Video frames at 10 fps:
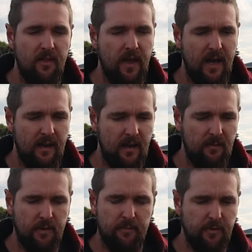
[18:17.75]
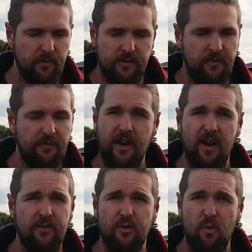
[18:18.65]
that can produce
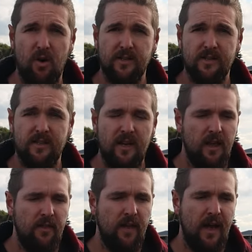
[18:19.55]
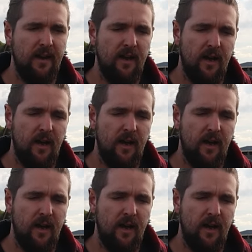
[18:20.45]
1500 watts, that